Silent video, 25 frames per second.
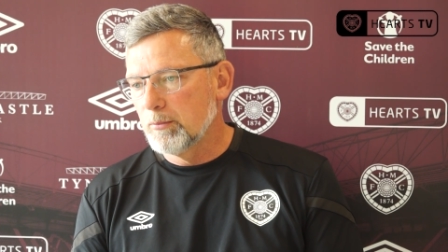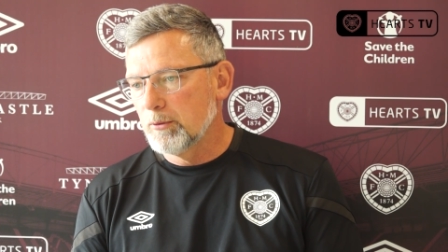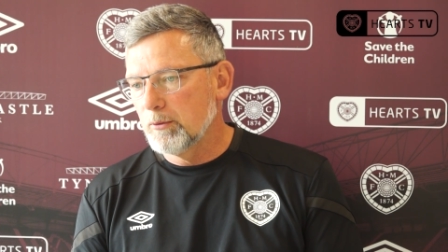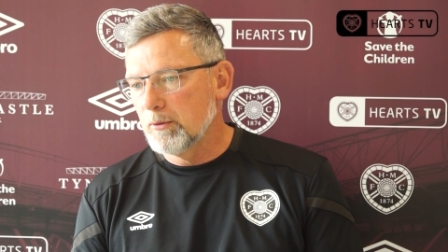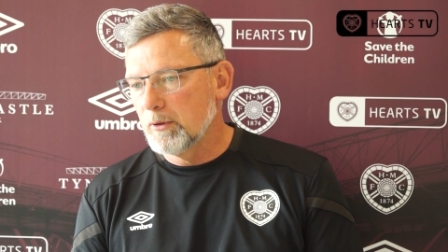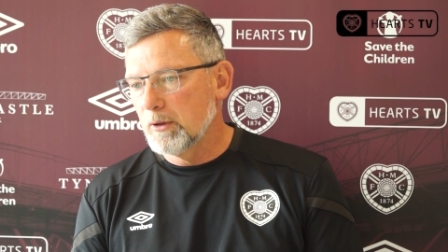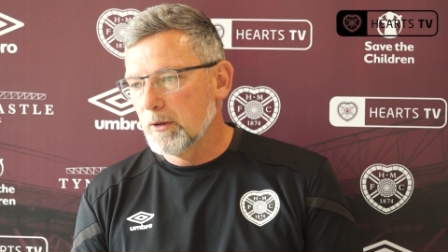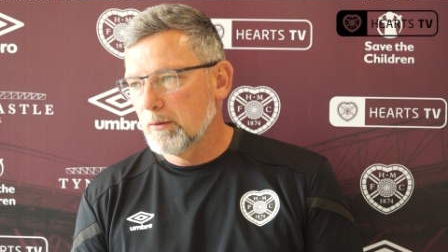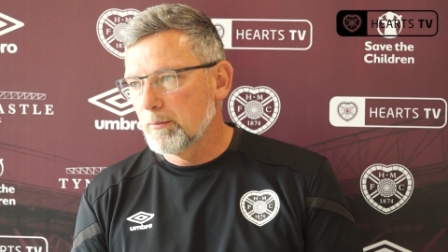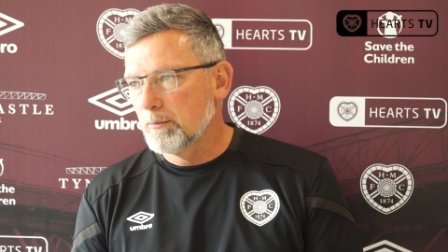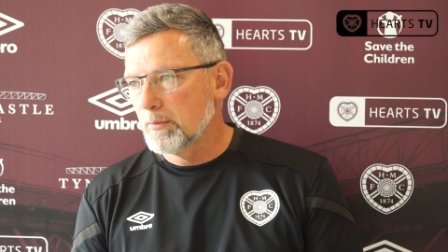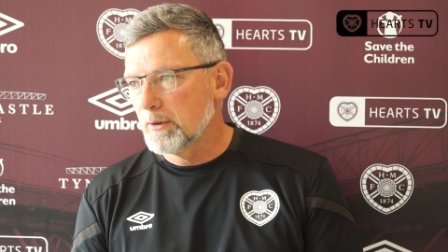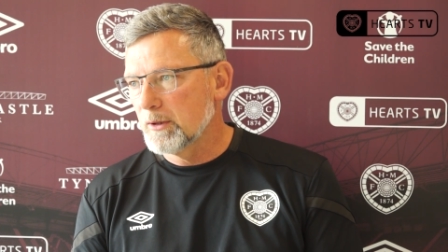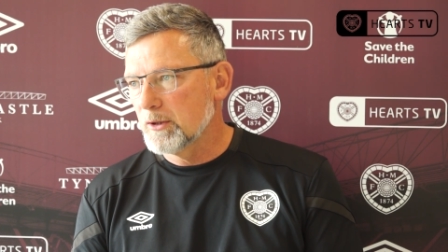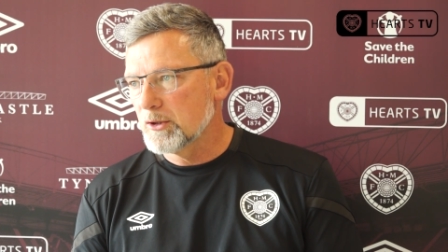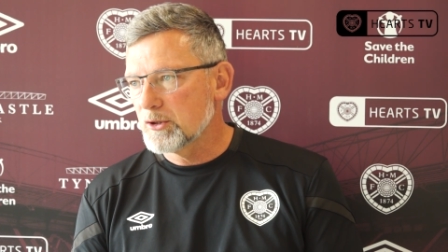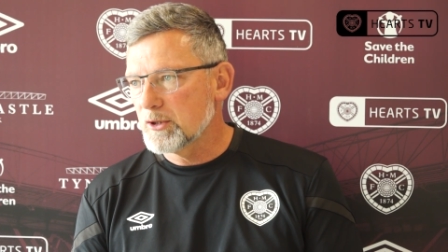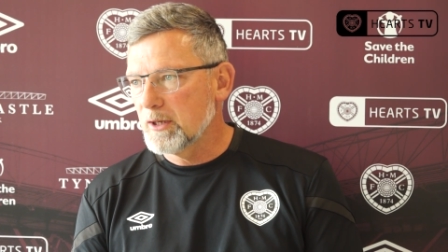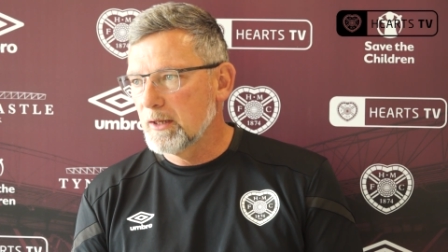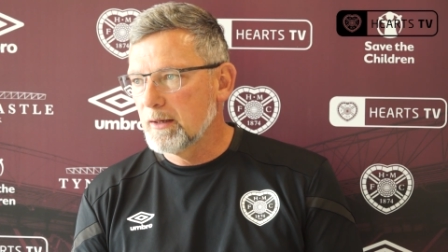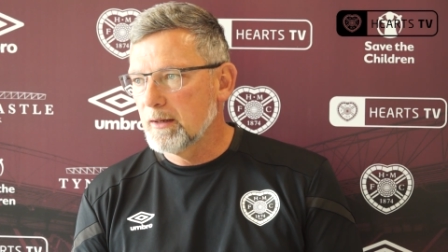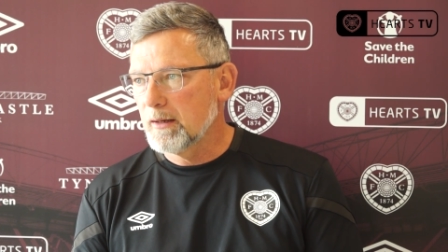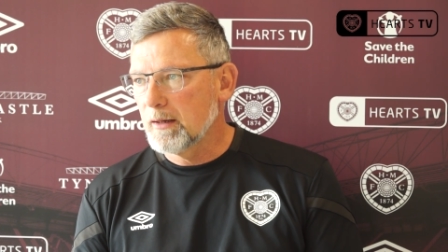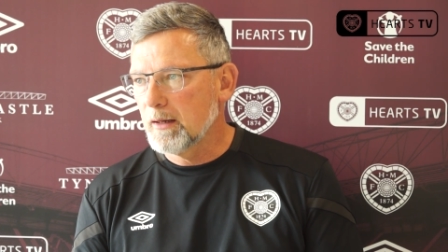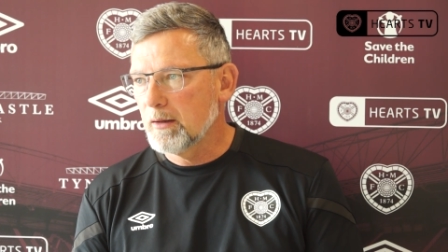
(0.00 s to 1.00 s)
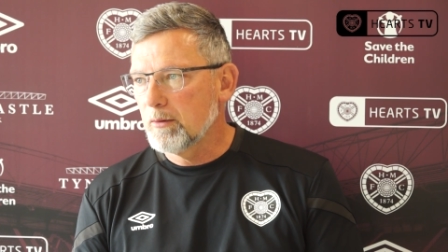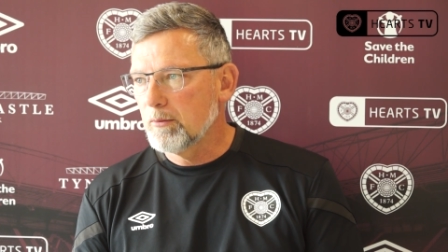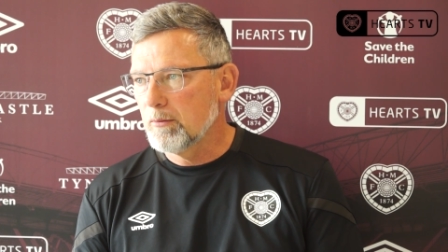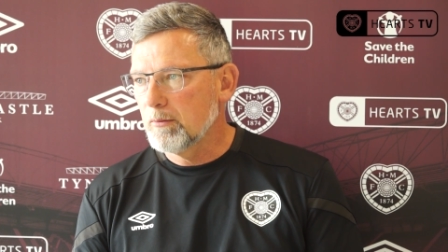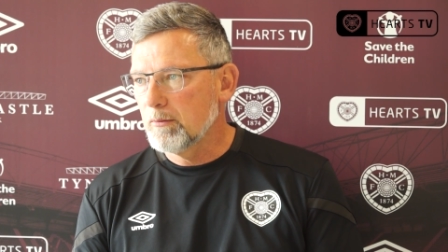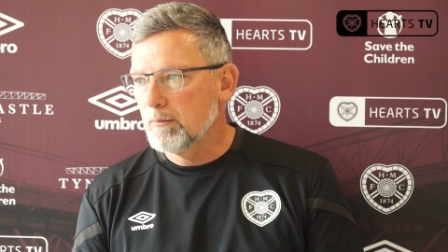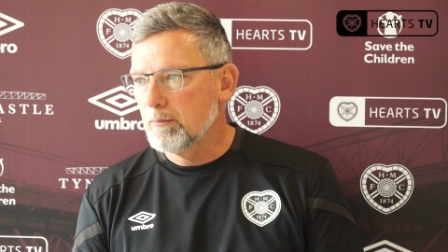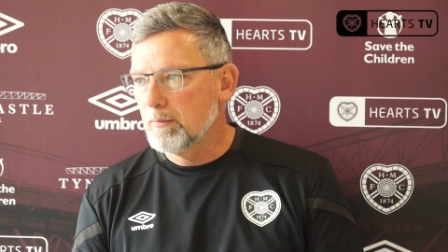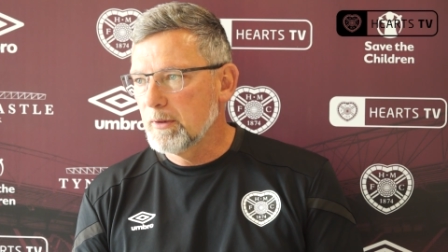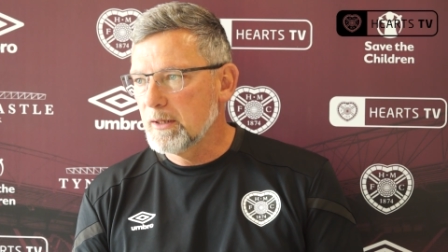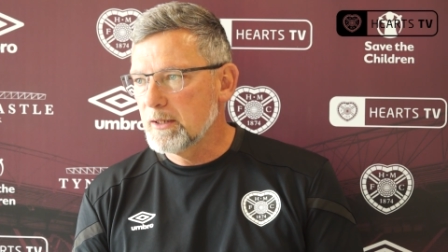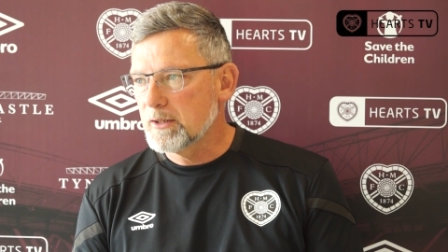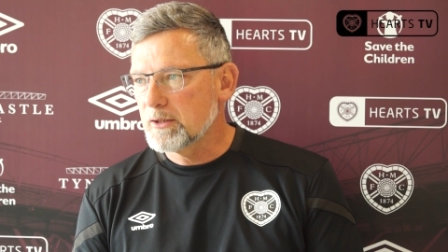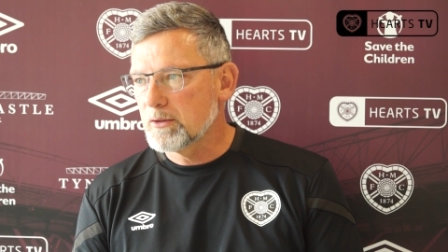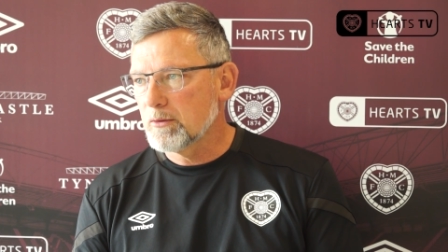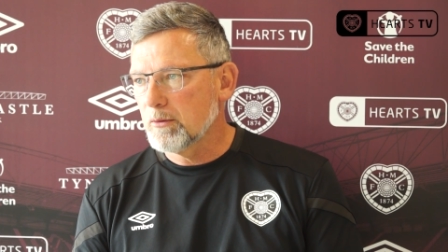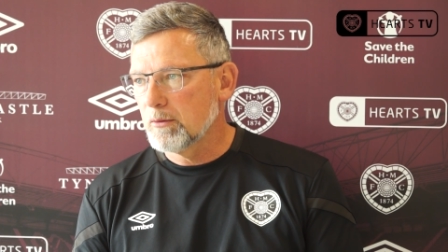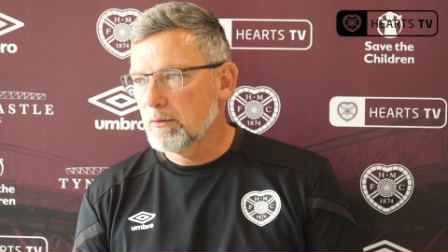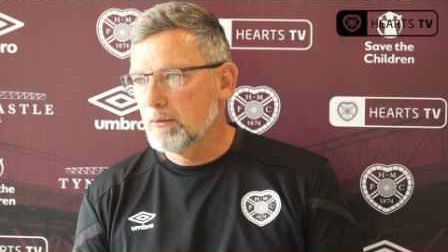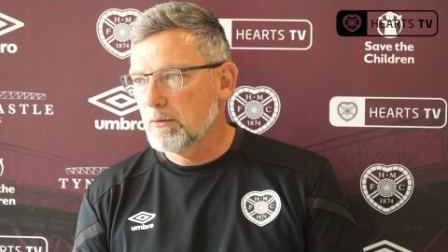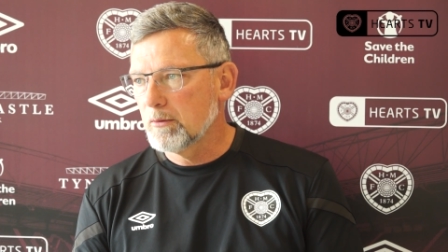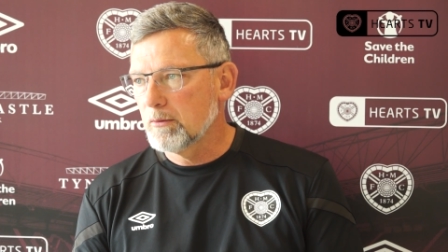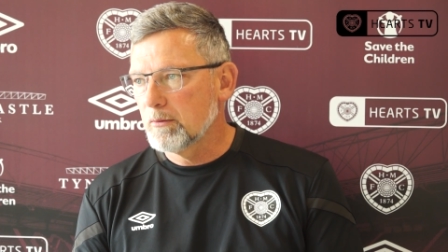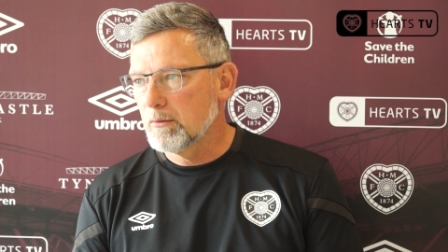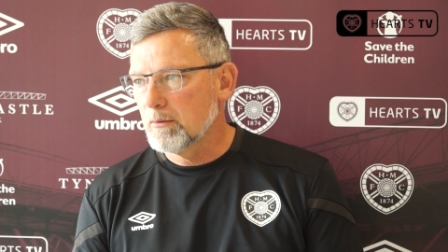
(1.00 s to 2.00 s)
put the young players in and out based
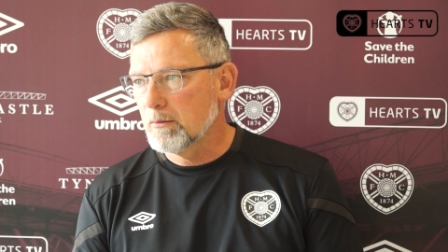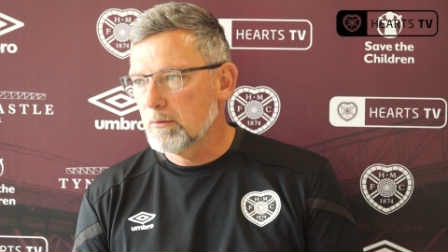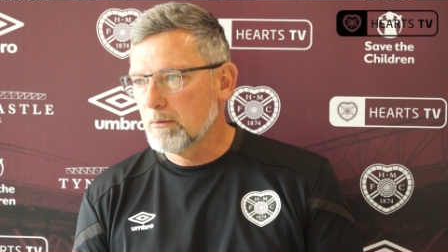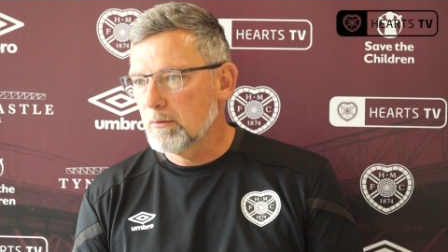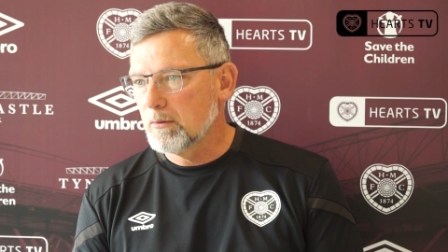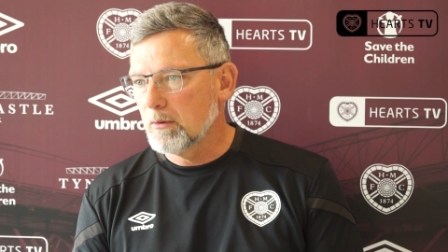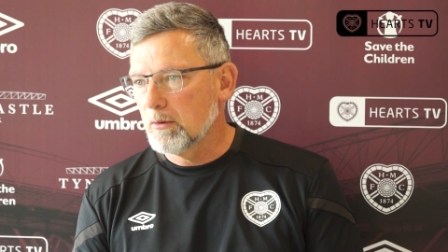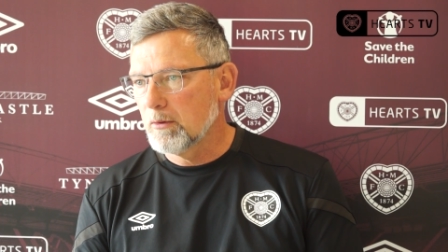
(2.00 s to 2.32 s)
on,